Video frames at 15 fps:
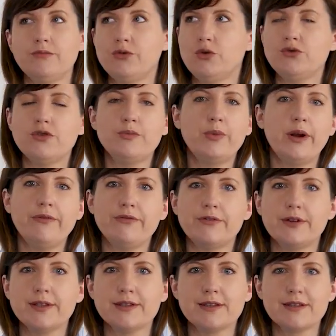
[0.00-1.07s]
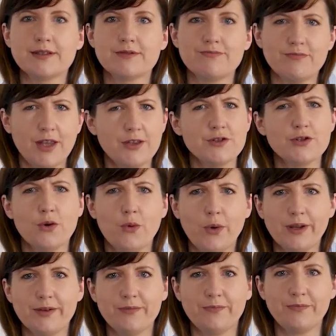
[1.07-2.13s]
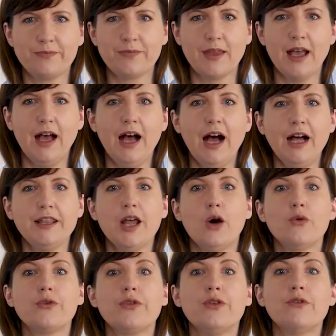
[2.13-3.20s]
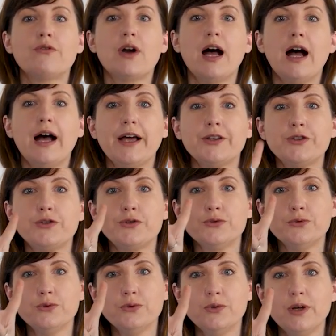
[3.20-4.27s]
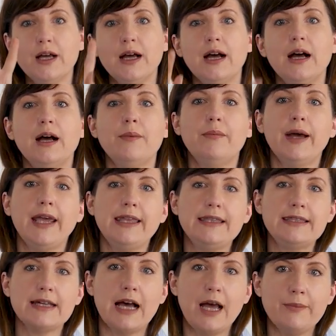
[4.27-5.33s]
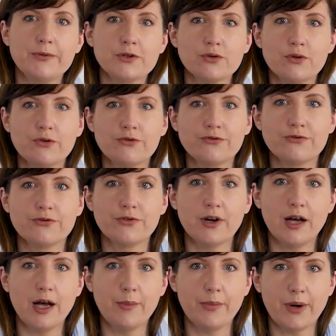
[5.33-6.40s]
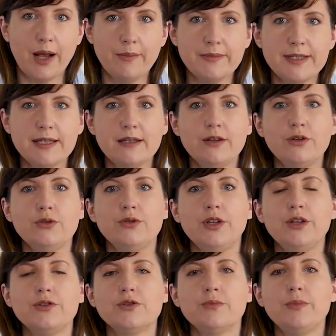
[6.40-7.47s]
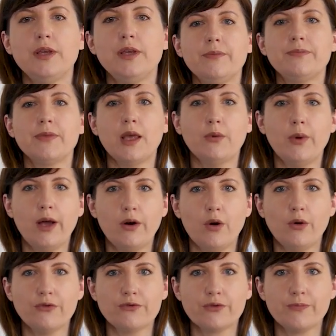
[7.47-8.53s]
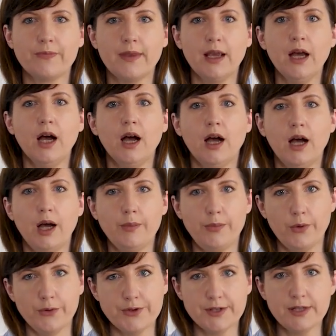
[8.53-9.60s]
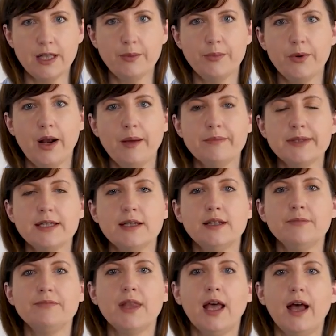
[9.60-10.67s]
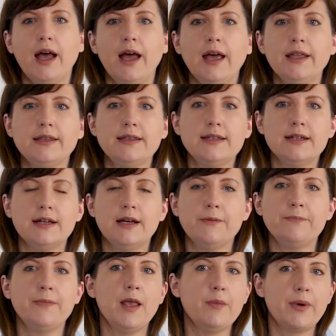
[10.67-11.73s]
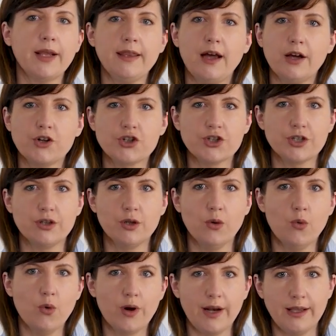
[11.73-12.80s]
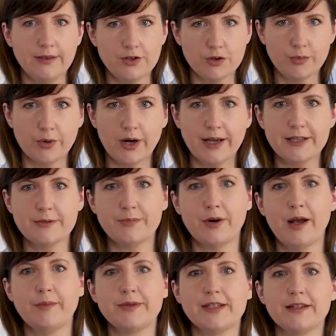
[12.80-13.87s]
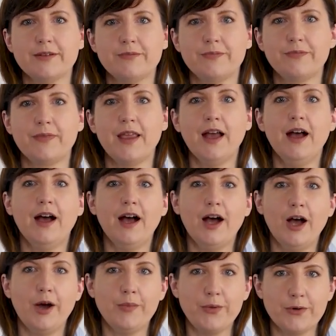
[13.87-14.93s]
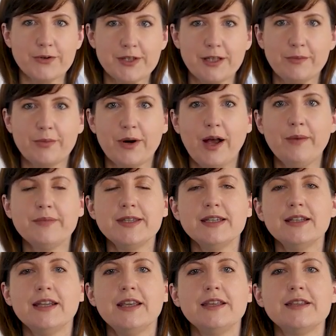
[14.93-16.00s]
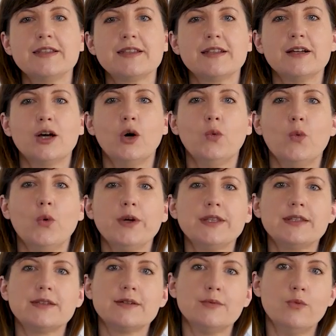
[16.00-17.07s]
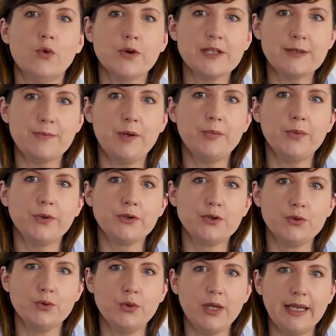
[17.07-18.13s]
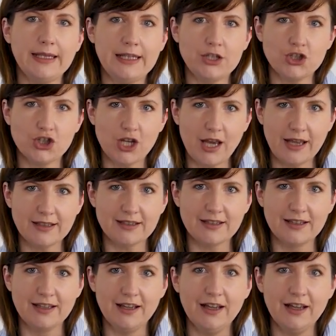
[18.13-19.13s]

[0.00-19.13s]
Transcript: user preferences, and so on. Now, there are two main types of prompting you need to aware of: personal prompting and production or enterprise prompting. Personal prompting is what most people do in a chat.